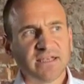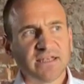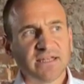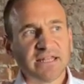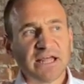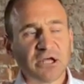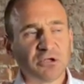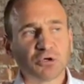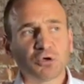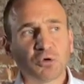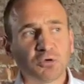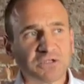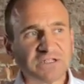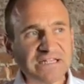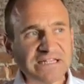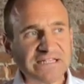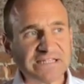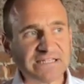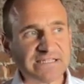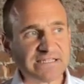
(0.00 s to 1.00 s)
Now, the court
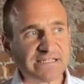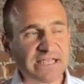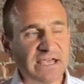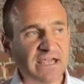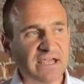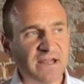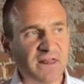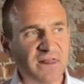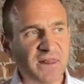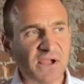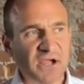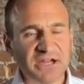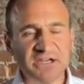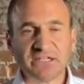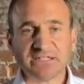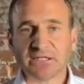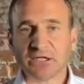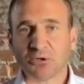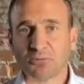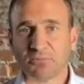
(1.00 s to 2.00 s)
doesn't say
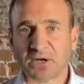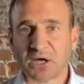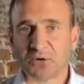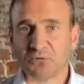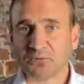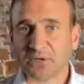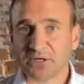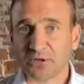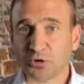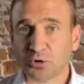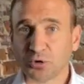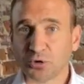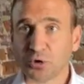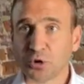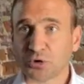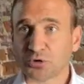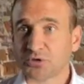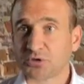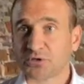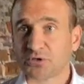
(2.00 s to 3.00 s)
anything about whether or
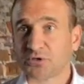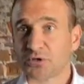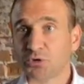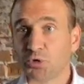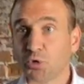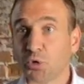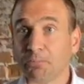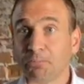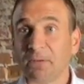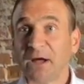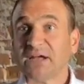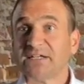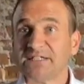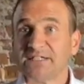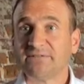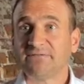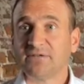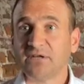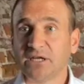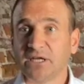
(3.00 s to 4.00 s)
not
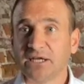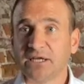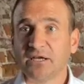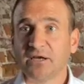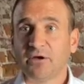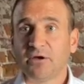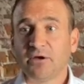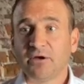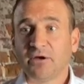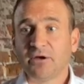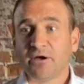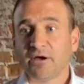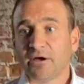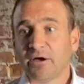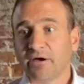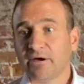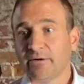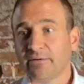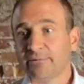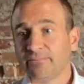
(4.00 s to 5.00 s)
normatively
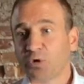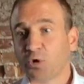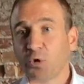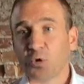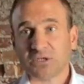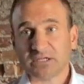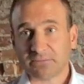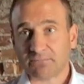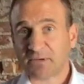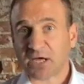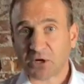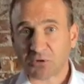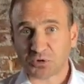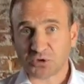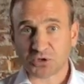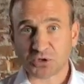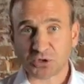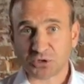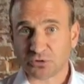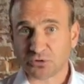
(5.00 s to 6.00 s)
calling
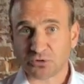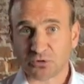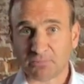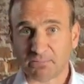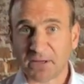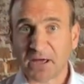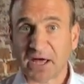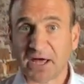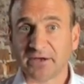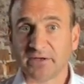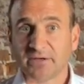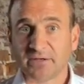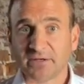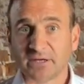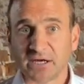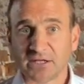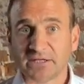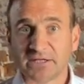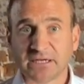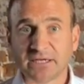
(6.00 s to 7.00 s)
powers are good or bad.
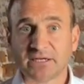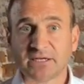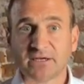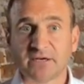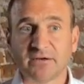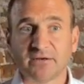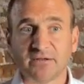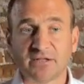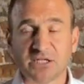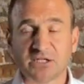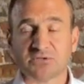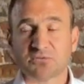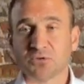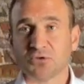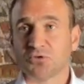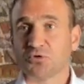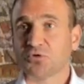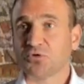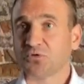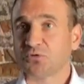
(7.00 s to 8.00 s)
I think this
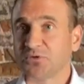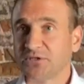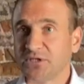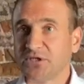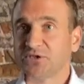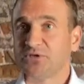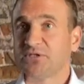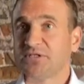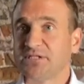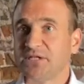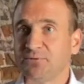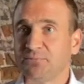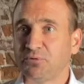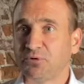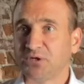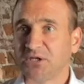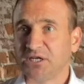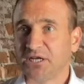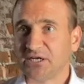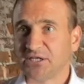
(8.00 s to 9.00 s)
was also an interesting
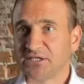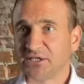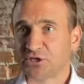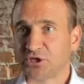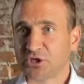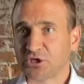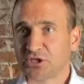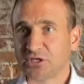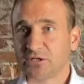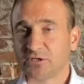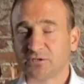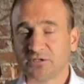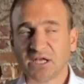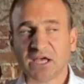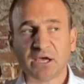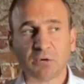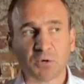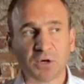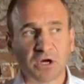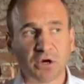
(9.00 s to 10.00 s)
point in our discussion
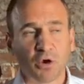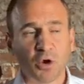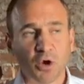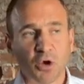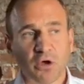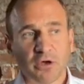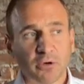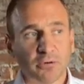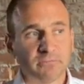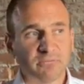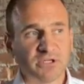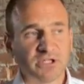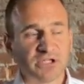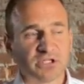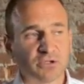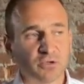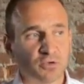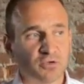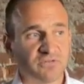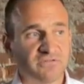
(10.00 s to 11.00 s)
today, where we
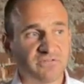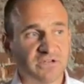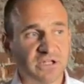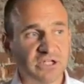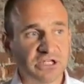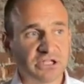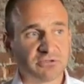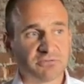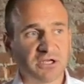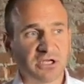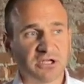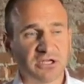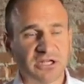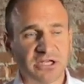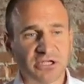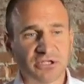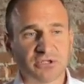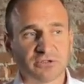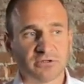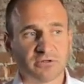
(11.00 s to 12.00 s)
saw the Finnish
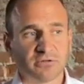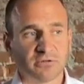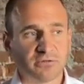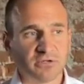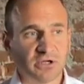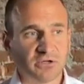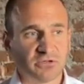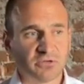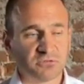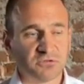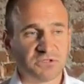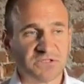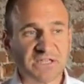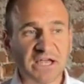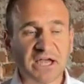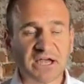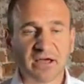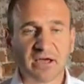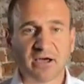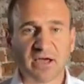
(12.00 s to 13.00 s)
regulator through
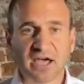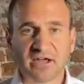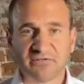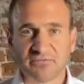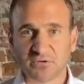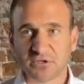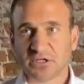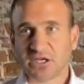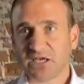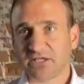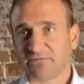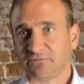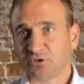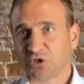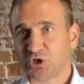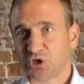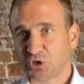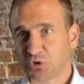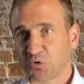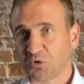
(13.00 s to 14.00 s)
SANA advocate very
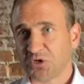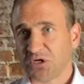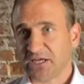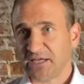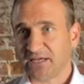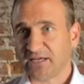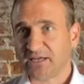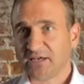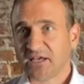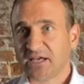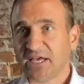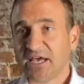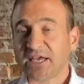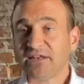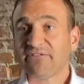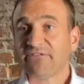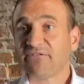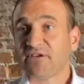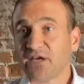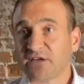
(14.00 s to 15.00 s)
strongly
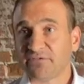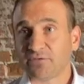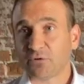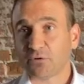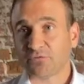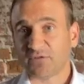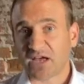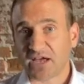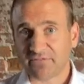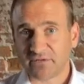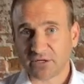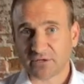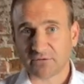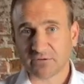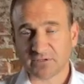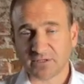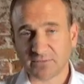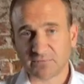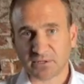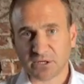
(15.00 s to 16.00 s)
in favor of having
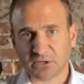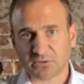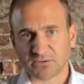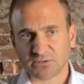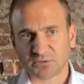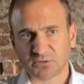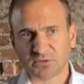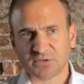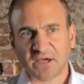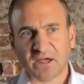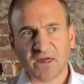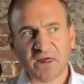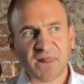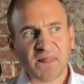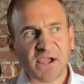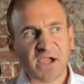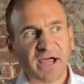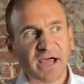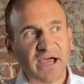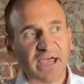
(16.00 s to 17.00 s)
calling powers.
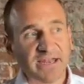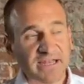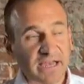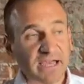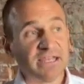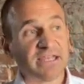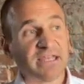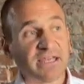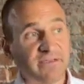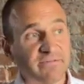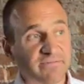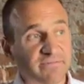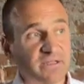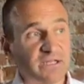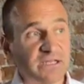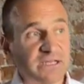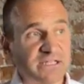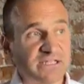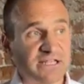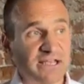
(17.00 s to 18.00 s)
And I gave
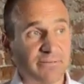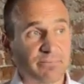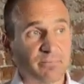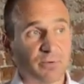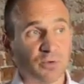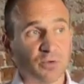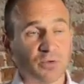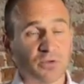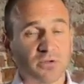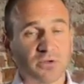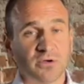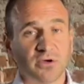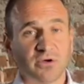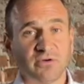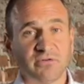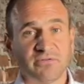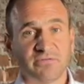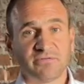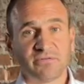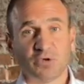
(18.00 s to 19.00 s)
the example
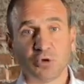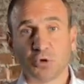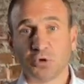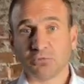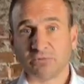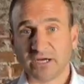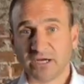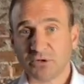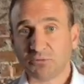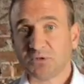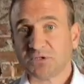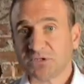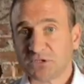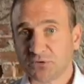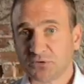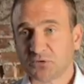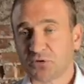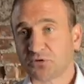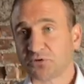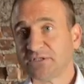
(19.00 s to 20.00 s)
of Norway, where the
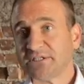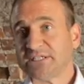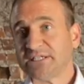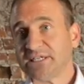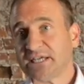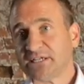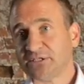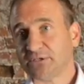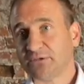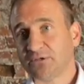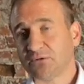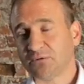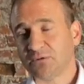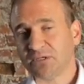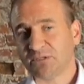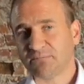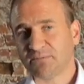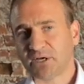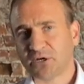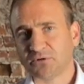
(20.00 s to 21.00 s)
authority has the
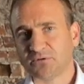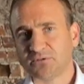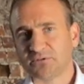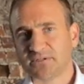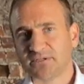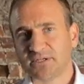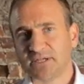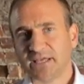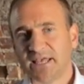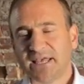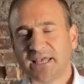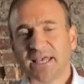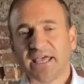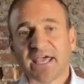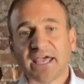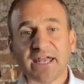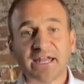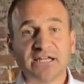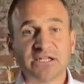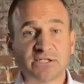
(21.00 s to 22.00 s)
calling powers
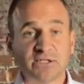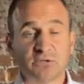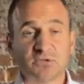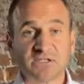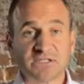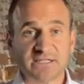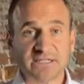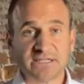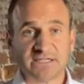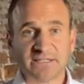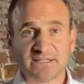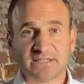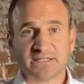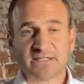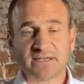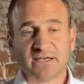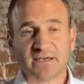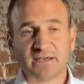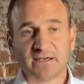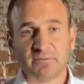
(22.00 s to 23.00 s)
and has used it
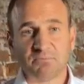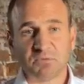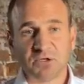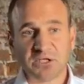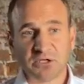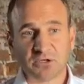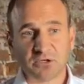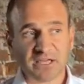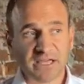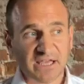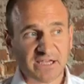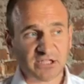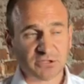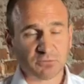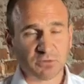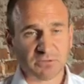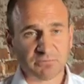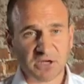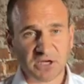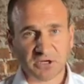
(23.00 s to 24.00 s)
in a case
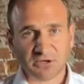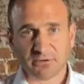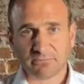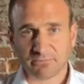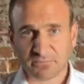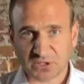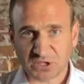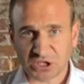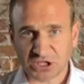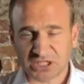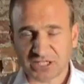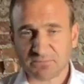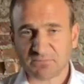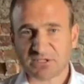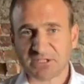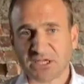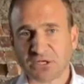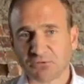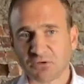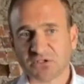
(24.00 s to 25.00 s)
where my company
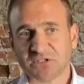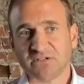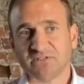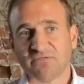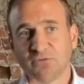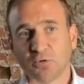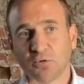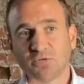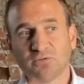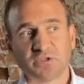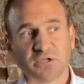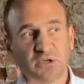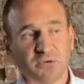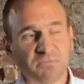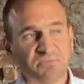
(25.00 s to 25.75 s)
Schibsted was involved